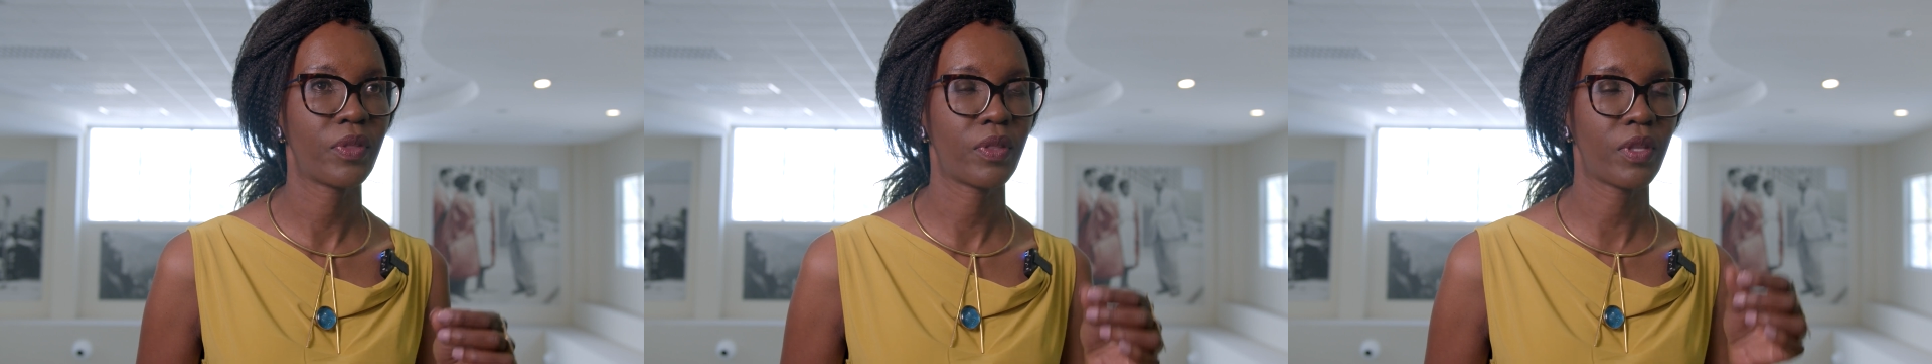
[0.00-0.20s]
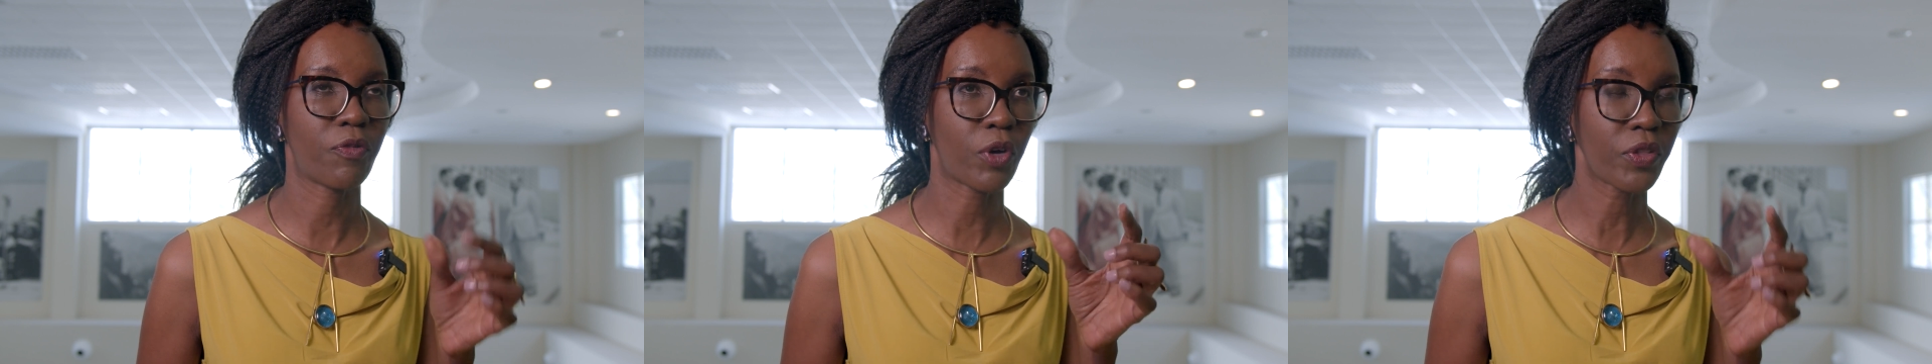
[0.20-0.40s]

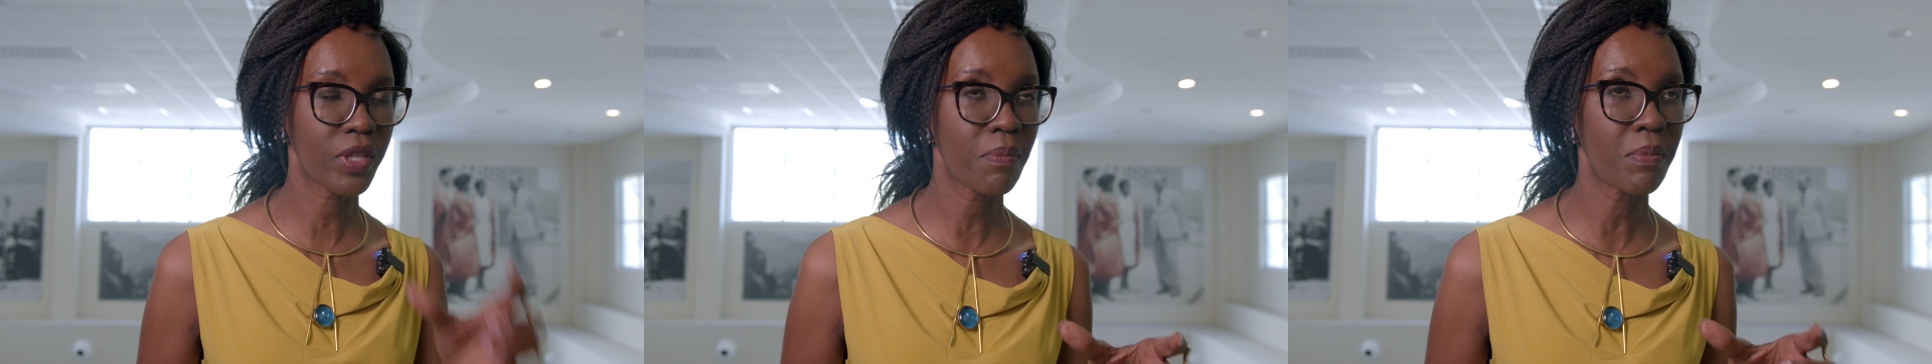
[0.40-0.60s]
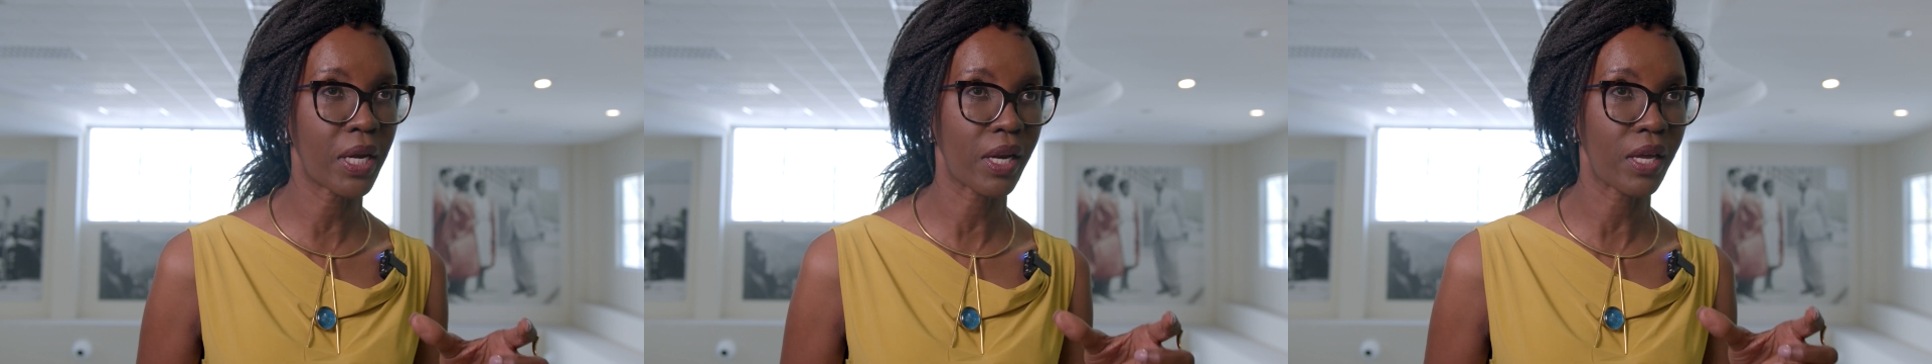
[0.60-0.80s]
They've got
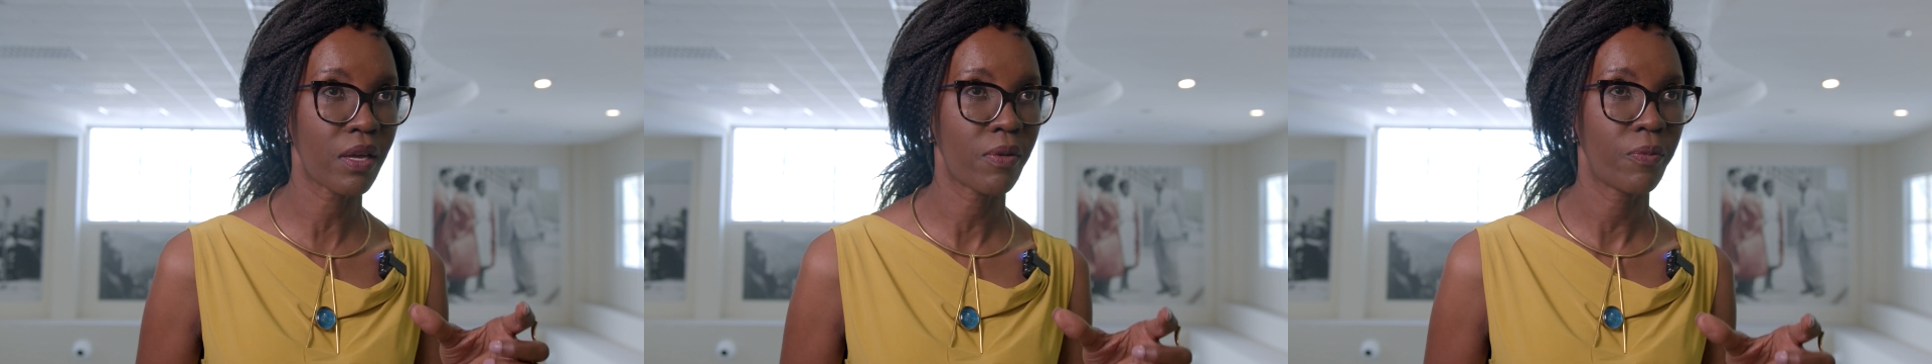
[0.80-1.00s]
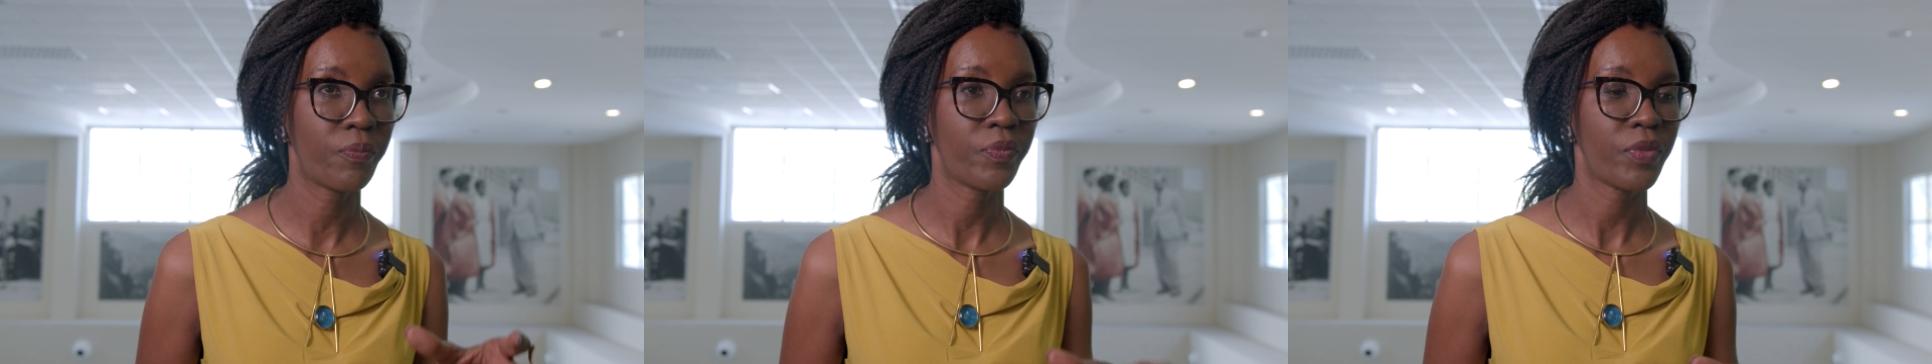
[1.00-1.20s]
their money,
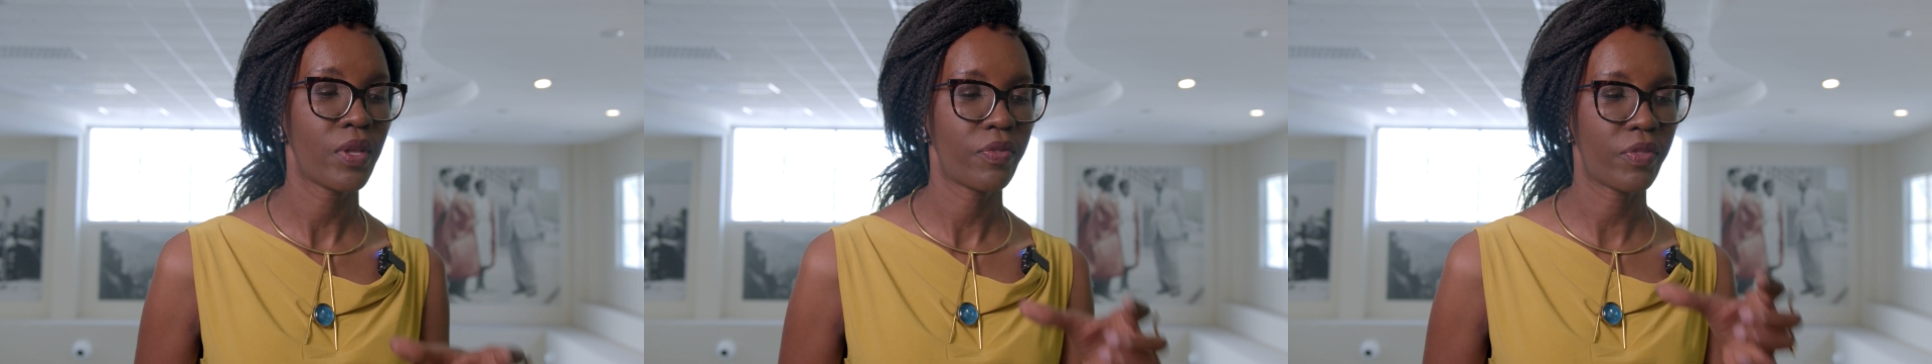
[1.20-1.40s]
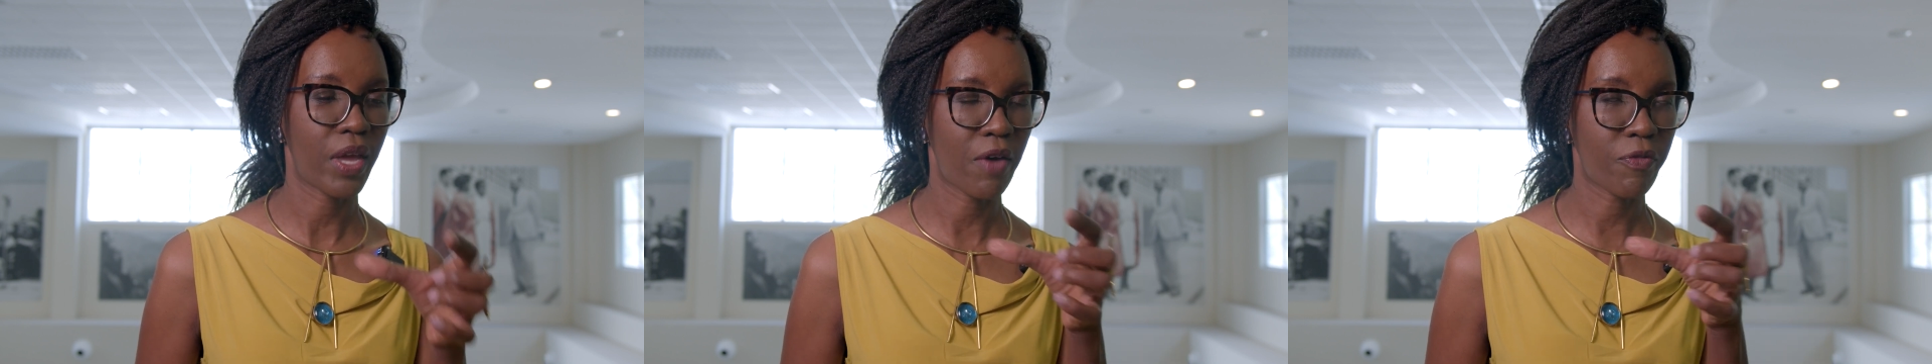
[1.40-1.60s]

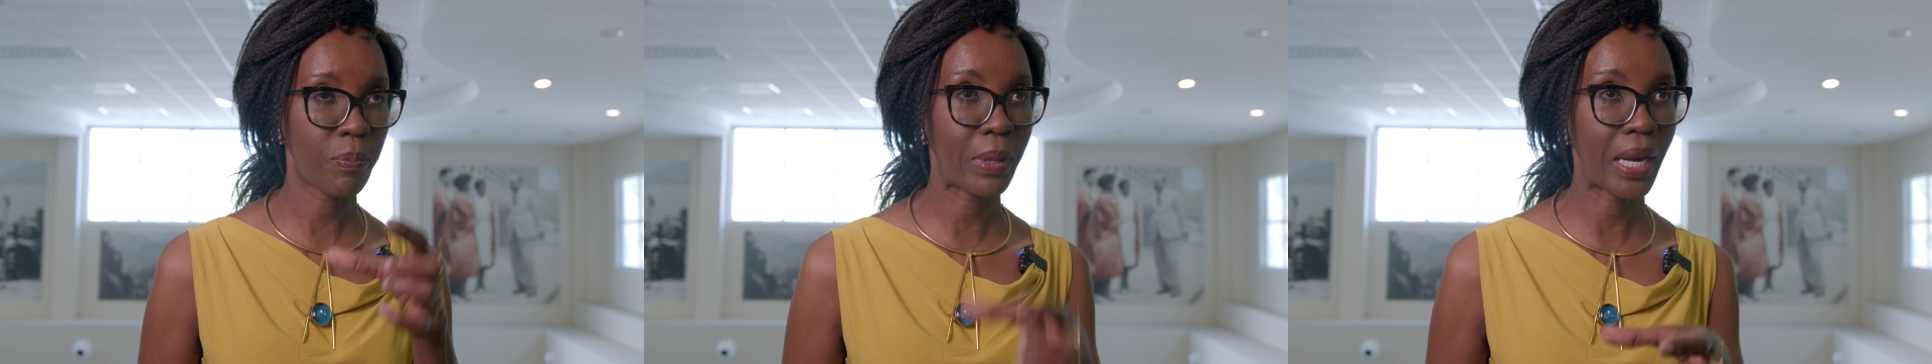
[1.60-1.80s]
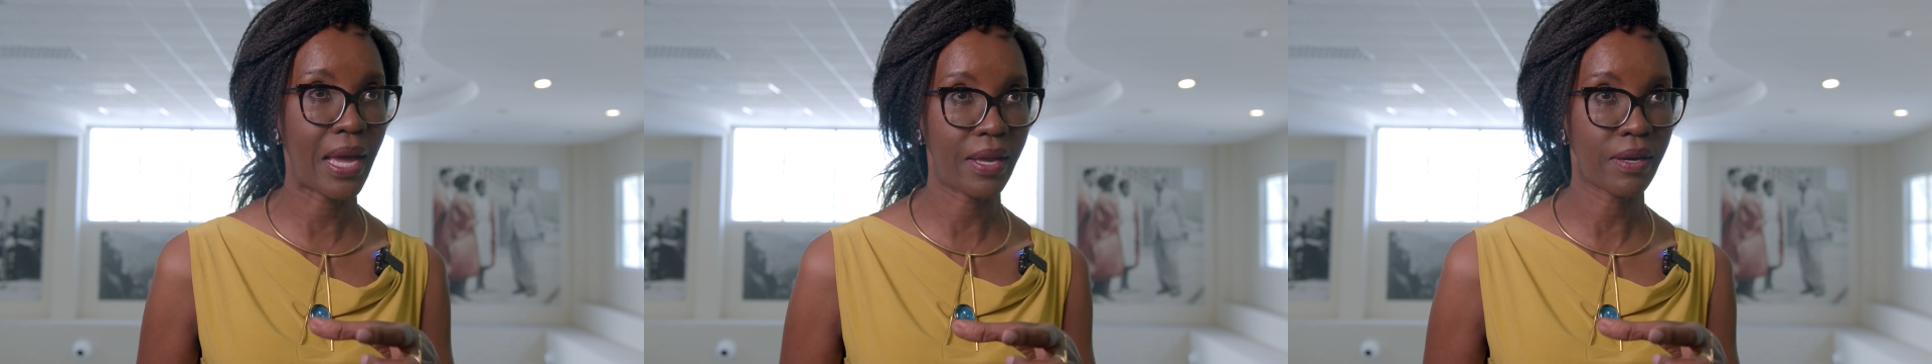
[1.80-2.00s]
they have a
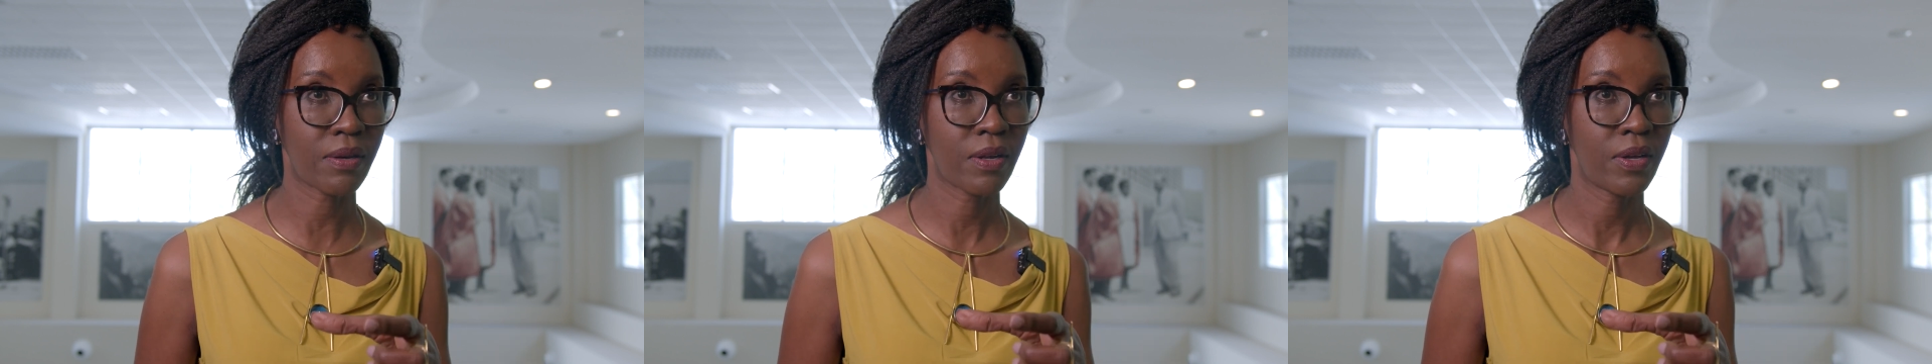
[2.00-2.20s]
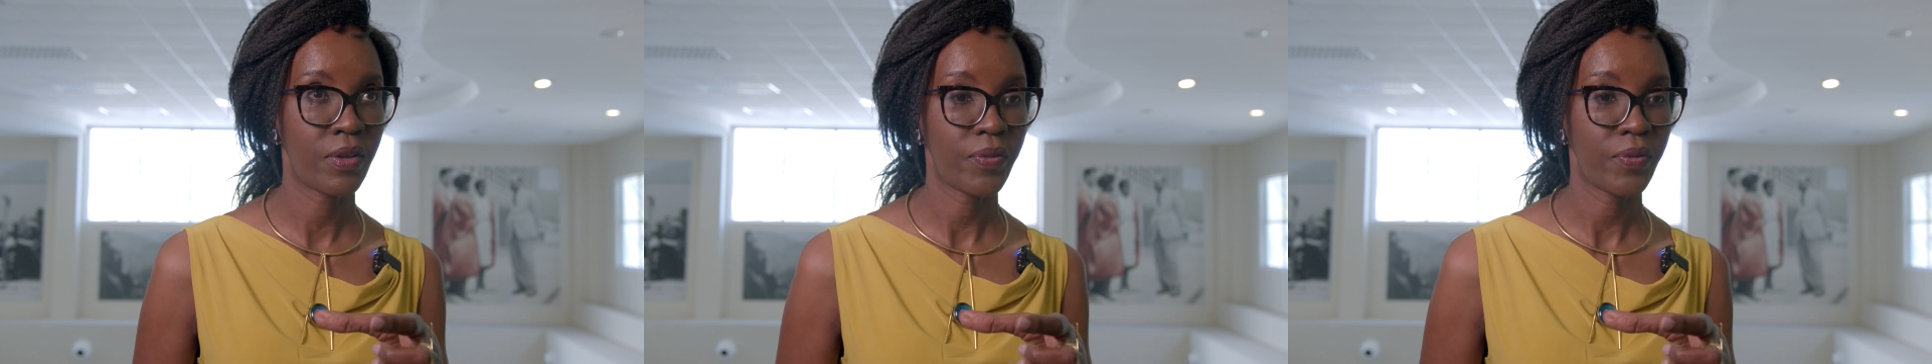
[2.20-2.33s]
plan,